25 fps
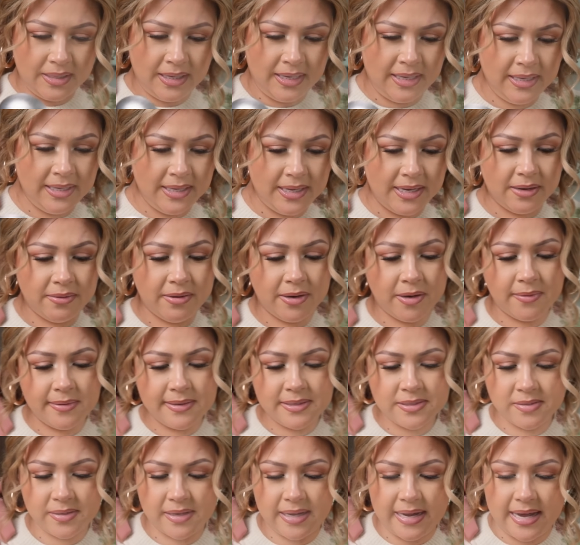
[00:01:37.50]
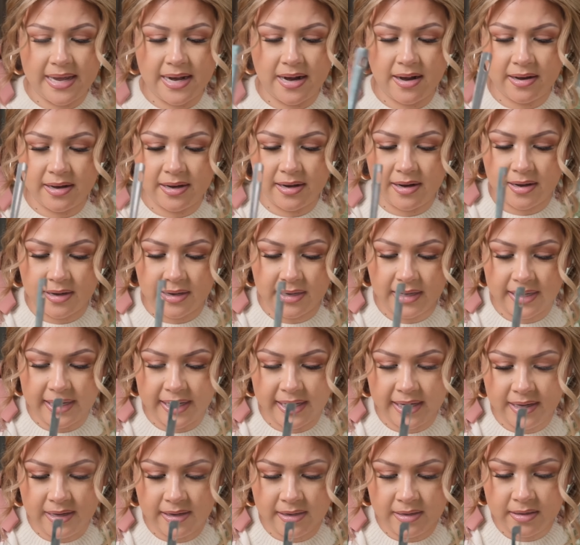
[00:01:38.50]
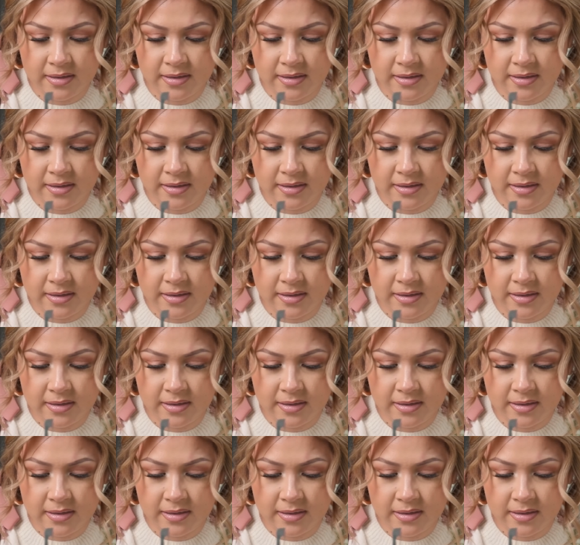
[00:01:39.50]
And here we're going to get our garlic.